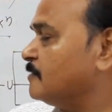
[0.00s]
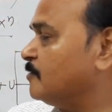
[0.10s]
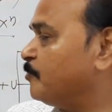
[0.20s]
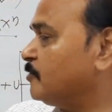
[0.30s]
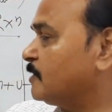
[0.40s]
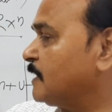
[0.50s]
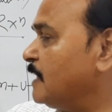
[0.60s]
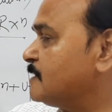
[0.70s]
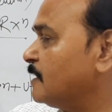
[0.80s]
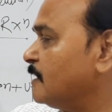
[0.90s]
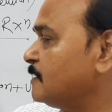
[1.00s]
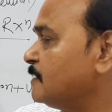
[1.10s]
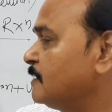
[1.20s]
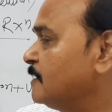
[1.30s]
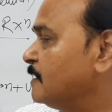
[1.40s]
The projectiles
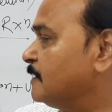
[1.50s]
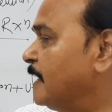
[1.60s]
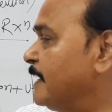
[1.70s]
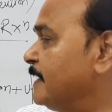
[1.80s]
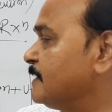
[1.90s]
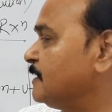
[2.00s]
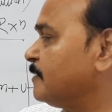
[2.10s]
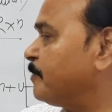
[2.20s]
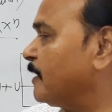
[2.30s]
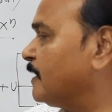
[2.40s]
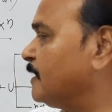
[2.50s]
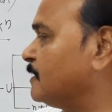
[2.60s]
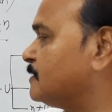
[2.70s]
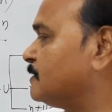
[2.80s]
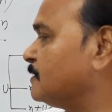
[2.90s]
are the energetic
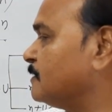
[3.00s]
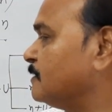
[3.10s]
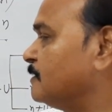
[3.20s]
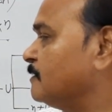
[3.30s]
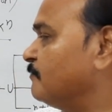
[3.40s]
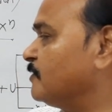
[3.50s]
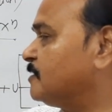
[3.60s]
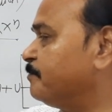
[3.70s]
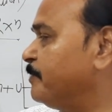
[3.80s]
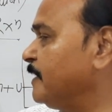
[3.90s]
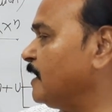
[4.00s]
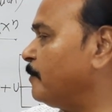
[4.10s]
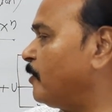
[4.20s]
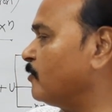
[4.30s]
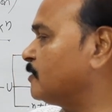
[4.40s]
particles which bring
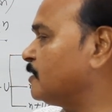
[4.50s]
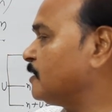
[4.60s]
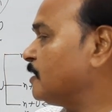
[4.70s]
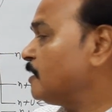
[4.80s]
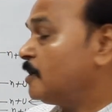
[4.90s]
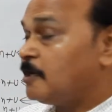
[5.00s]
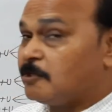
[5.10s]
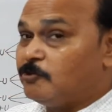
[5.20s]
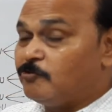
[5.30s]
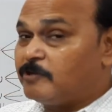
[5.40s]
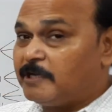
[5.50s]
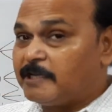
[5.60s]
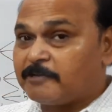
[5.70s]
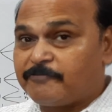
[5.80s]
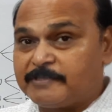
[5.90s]
about
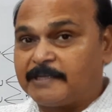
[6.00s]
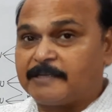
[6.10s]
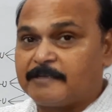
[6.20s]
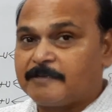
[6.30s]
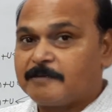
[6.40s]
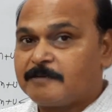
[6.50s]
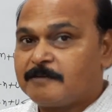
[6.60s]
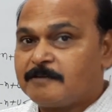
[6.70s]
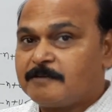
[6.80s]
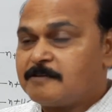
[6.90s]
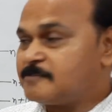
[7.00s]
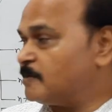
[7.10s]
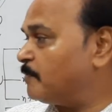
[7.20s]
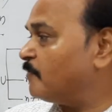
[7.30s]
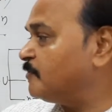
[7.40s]
nuclear fission.
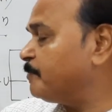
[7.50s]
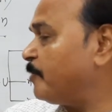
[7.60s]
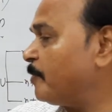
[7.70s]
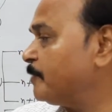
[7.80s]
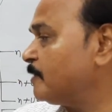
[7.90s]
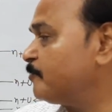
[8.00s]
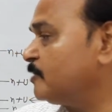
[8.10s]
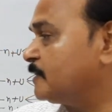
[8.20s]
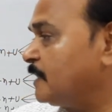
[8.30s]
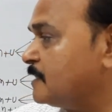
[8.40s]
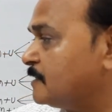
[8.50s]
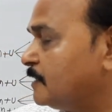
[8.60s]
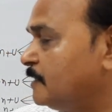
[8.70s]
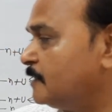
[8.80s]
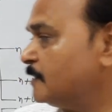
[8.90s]
Some of the popular projectiles
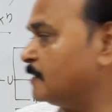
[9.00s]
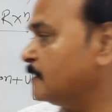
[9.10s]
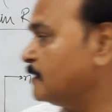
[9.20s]
are here.